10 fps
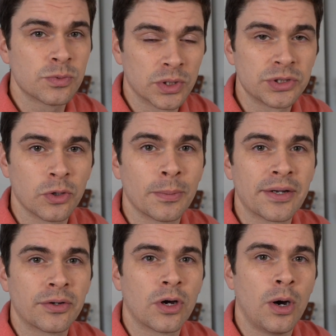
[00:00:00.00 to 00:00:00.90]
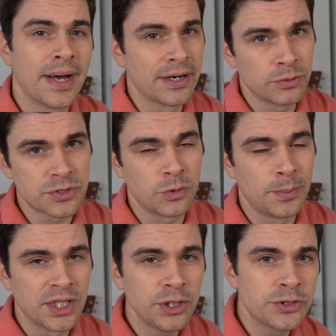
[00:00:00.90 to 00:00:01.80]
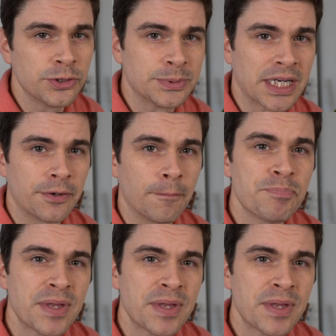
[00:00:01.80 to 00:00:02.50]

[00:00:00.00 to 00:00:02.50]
watchitallabout.com, and also on my YouTube channel.